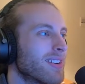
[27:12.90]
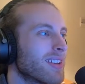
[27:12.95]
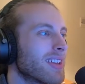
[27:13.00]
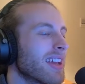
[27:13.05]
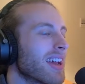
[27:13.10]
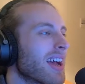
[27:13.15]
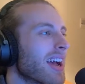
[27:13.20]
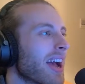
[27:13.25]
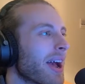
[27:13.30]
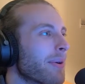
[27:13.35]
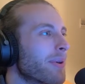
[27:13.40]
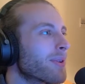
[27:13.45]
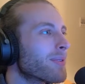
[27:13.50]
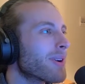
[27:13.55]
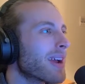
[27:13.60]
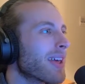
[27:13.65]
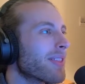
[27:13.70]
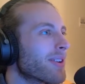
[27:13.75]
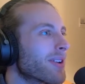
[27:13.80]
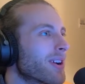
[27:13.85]
Yeah, I would
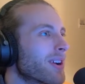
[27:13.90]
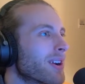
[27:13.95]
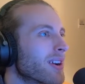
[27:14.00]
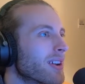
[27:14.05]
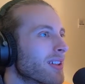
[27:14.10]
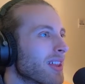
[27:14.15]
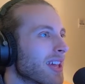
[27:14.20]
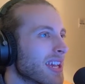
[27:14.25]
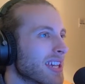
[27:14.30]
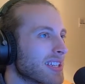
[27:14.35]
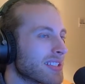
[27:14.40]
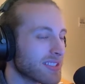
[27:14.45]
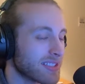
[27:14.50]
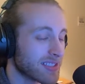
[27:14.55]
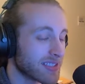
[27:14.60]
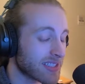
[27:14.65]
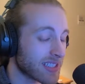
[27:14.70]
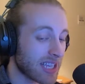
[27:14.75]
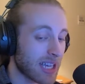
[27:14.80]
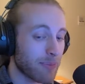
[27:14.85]
rather like
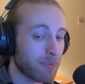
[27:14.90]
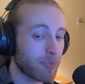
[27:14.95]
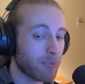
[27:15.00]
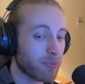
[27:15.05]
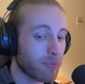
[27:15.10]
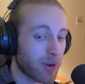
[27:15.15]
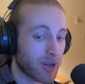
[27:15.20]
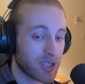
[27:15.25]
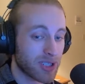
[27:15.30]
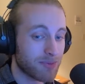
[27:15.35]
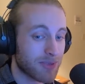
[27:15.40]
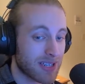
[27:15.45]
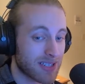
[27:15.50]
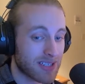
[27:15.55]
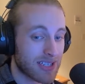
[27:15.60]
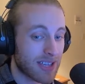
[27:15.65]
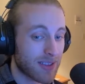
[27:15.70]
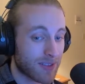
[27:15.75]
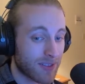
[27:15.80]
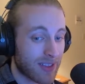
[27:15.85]
just skip brushing my
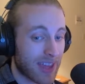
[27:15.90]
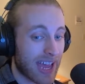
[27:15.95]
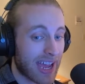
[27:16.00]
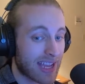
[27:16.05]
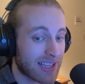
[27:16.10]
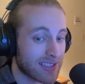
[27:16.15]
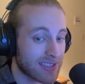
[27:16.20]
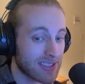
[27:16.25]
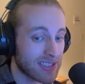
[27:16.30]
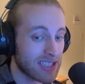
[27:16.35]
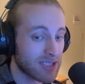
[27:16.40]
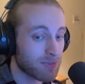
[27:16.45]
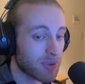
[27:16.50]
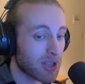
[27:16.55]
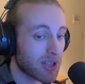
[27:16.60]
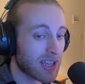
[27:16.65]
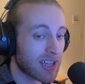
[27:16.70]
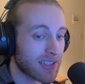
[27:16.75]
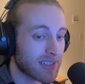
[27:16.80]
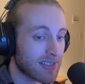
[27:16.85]
teeth in that instance,
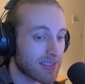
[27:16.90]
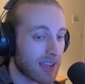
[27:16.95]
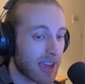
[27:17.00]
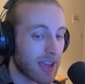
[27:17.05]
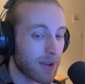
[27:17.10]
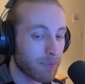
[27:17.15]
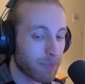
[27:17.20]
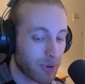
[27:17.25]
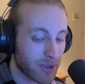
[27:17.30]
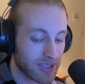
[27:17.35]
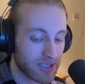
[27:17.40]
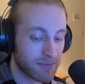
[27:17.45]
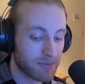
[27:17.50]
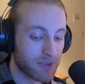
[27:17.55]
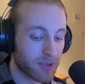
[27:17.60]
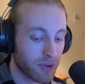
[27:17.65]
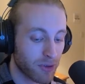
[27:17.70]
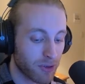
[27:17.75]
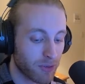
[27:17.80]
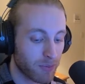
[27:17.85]
but like put some
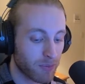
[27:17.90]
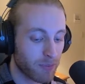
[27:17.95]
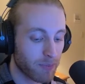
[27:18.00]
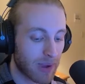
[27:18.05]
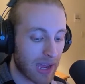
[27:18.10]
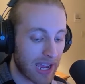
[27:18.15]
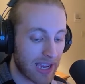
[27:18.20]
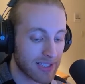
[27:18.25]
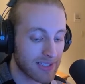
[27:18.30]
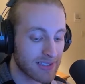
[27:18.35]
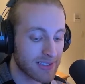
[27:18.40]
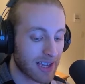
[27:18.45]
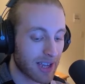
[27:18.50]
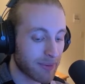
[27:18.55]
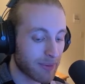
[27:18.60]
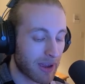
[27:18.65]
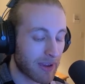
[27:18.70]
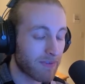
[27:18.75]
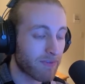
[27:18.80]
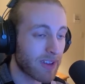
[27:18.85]
toothpaste
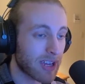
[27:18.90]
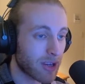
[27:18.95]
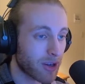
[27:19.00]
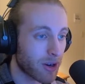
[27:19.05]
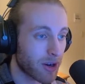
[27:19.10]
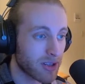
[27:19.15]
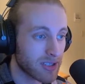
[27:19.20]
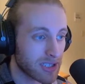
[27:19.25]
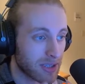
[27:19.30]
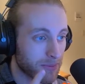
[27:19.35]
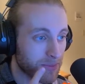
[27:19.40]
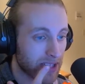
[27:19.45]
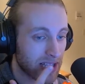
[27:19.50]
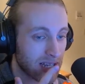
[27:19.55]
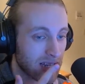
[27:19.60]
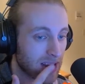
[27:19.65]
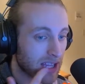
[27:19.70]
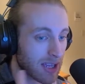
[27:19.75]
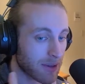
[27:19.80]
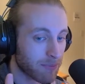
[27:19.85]
on my finger or
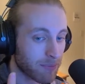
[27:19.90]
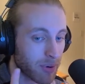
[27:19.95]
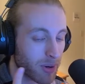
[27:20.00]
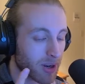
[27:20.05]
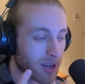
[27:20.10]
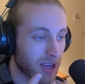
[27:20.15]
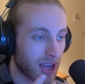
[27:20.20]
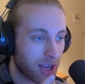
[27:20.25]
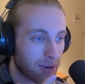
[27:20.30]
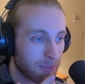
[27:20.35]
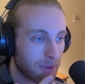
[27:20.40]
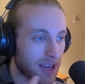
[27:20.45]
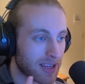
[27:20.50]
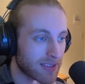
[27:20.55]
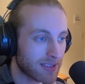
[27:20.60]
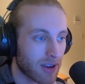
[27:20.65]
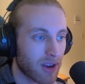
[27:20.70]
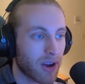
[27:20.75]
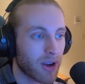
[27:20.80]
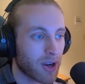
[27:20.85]
something and like put it on my
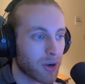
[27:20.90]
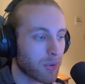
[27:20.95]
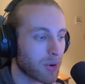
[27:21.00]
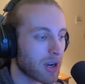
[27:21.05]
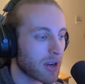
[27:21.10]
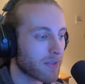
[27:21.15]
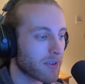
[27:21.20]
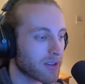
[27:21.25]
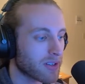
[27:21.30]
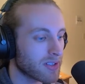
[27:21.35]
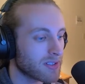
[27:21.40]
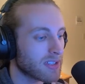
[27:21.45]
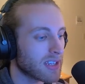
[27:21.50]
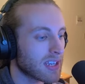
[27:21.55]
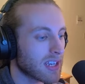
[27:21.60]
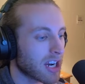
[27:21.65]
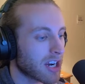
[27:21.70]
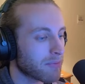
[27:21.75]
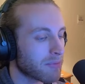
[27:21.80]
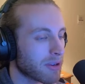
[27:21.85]
tongue or whatever to
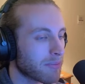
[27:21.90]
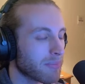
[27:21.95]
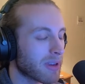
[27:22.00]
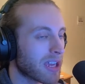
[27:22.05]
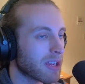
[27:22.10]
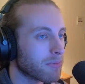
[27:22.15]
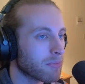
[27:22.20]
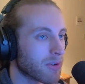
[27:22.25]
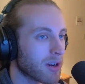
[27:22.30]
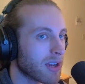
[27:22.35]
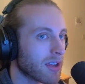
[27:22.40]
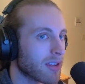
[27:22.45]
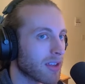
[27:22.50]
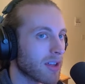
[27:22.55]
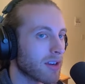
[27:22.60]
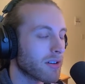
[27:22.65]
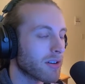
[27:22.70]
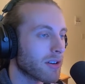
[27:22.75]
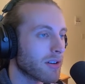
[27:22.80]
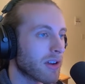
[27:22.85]
take care of my bad breath.
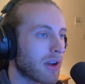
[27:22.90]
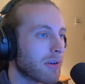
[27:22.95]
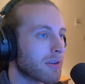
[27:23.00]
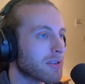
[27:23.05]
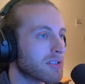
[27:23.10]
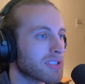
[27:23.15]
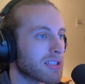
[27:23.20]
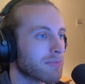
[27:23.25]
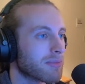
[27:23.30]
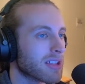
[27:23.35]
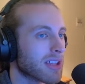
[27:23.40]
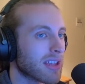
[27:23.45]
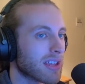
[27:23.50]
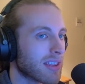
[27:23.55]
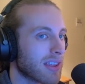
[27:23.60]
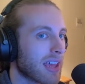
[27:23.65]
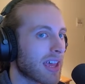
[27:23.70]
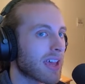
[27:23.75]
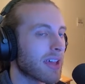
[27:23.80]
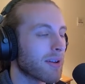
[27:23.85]
I don't know. I would do something
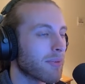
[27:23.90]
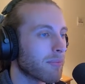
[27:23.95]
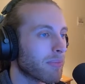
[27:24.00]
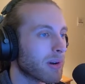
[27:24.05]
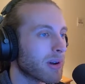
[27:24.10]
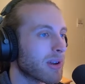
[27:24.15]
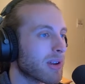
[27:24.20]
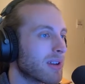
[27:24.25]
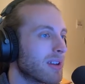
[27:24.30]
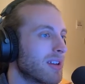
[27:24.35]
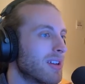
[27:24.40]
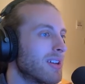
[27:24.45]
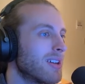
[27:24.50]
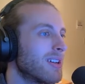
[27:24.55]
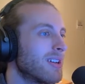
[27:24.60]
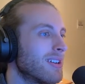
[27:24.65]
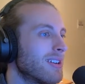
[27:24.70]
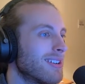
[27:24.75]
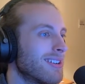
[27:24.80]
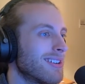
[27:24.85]
like that, but
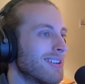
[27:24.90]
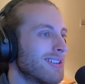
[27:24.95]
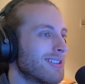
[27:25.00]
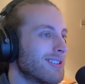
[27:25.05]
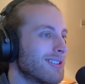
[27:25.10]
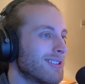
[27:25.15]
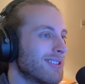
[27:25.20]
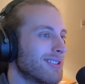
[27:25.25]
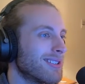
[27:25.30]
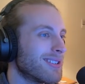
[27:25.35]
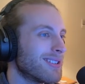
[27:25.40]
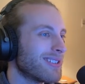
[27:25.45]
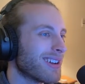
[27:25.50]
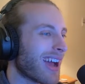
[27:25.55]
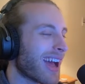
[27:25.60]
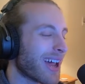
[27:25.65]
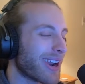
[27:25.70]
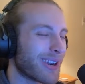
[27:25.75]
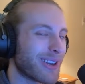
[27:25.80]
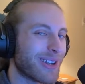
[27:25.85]

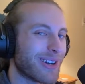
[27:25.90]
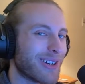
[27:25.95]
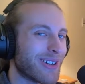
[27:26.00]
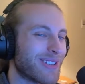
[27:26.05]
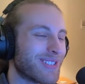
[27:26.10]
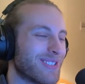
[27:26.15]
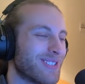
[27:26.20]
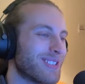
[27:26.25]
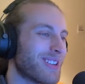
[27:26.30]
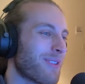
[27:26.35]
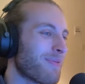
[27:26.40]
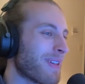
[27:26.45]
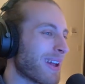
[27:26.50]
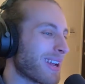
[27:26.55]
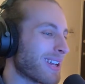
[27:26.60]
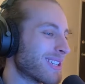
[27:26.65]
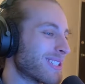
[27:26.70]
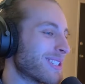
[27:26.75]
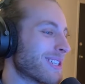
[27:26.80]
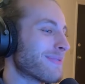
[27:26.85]
I don't know. I'm
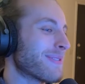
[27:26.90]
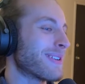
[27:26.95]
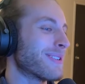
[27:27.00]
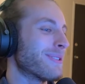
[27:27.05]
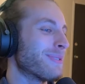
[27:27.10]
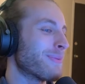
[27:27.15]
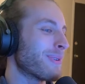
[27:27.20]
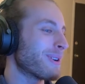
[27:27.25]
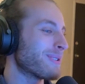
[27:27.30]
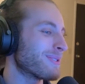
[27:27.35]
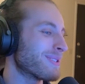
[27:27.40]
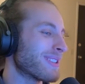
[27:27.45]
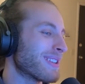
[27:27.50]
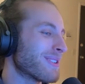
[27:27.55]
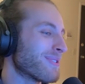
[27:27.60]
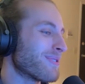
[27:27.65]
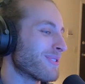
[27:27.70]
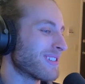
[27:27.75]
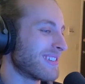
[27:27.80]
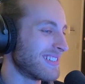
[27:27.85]
not gonna share my toothbrush with
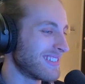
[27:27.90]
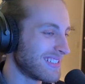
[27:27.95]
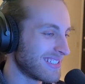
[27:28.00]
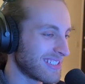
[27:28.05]
anyone.